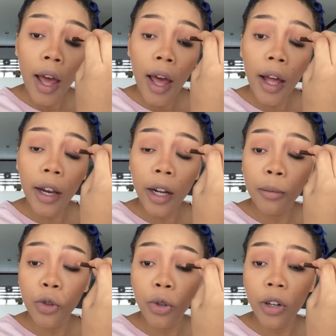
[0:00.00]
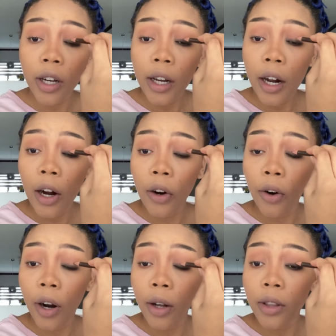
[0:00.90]
and I'm drawing
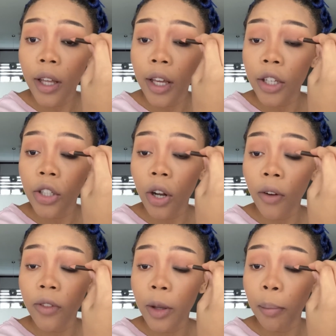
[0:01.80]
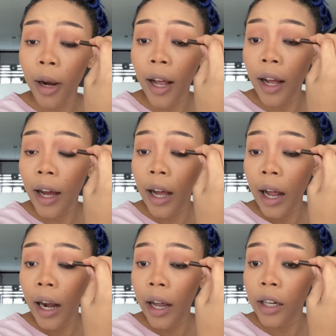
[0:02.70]
around the edge of the black
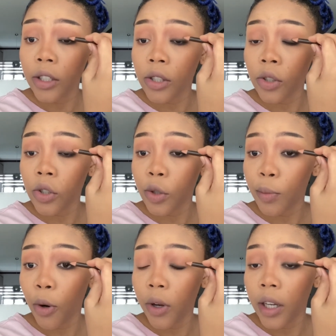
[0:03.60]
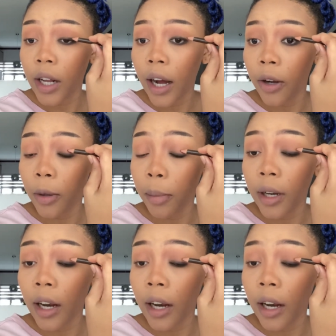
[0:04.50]
eyeliner to smoke it out a bit.